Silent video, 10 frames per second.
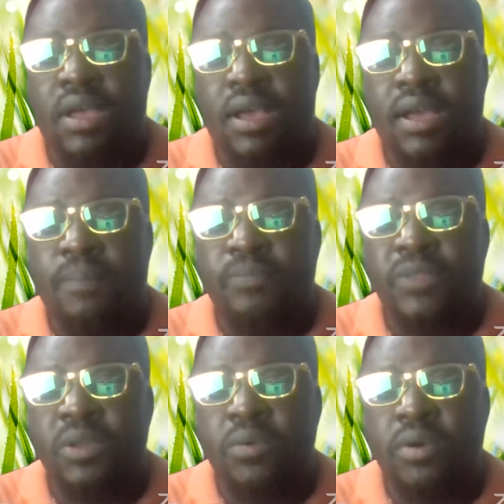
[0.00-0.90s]

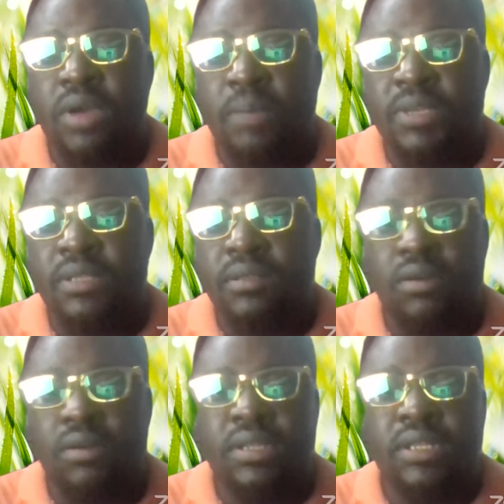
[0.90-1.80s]

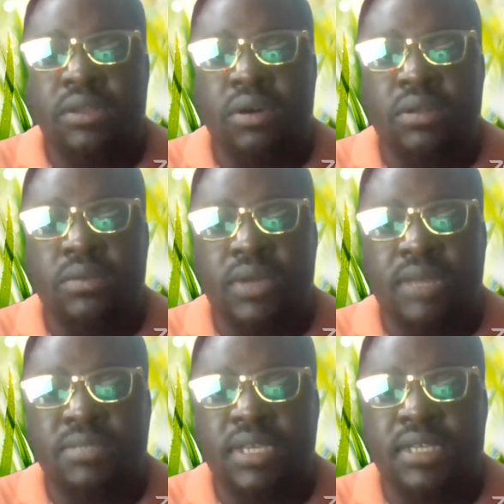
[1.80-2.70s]
all in all,
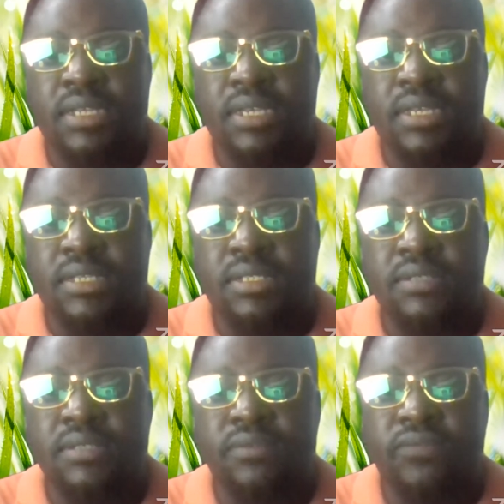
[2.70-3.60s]
what I'm saying
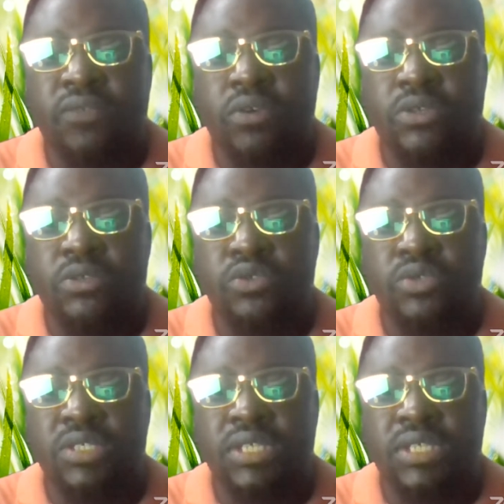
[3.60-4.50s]
is, for you
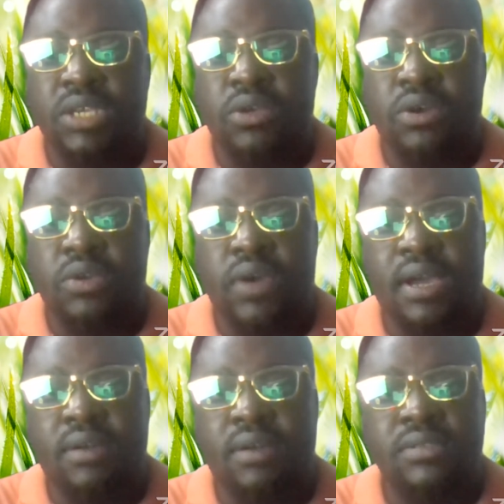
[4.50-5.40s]
to secure your
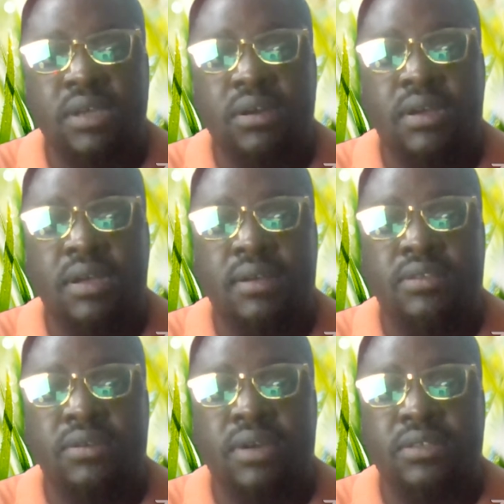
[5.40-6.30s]
account,
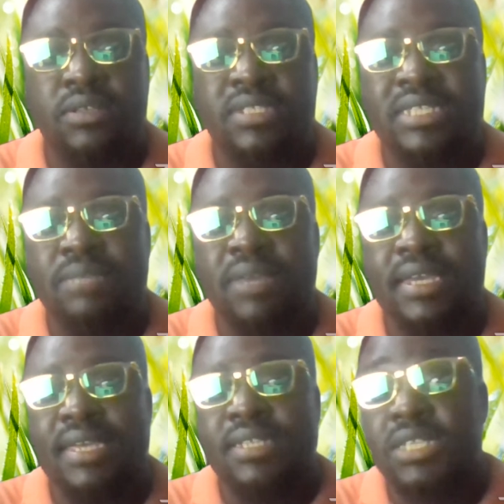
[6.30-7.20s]
your SIM
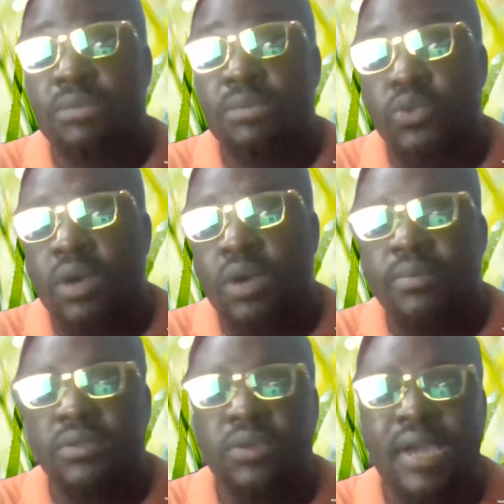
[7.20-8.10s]
against SIM swap,
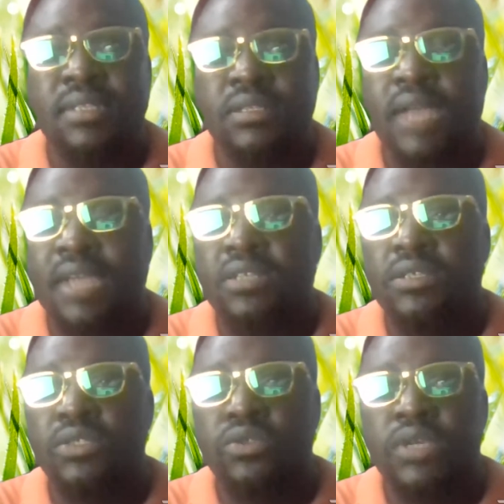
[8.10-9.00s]
you can
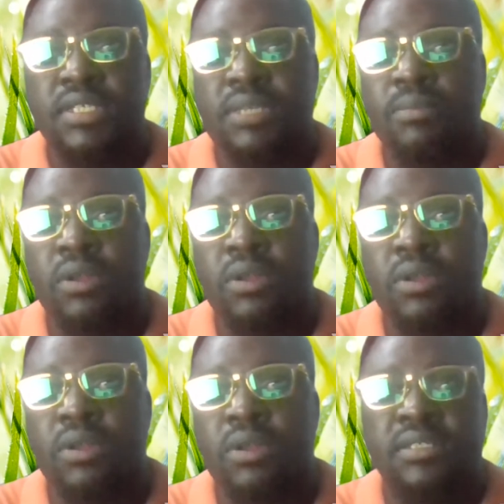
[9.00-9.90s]
actually do a SIM
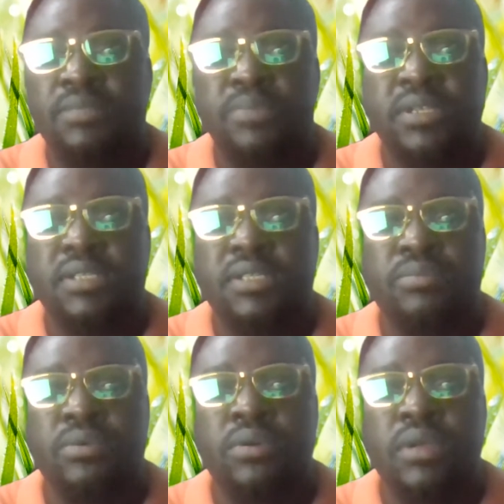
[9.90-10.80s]
lock, and it's pretty
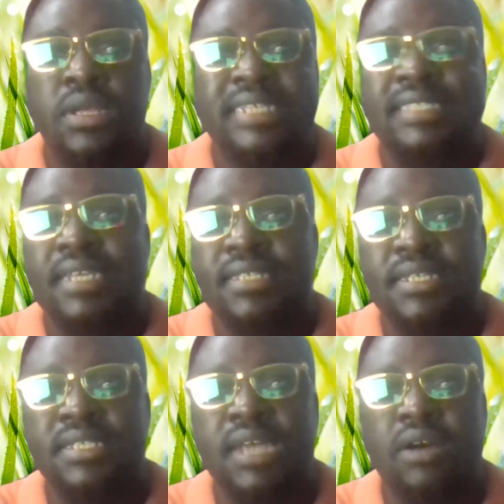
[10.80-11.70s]
simple. The
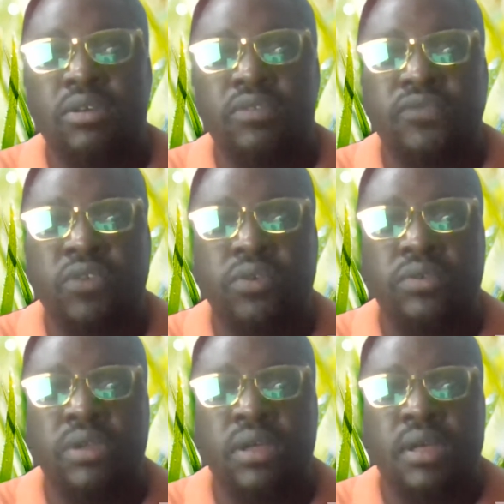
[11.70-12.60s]
settings are on your phone.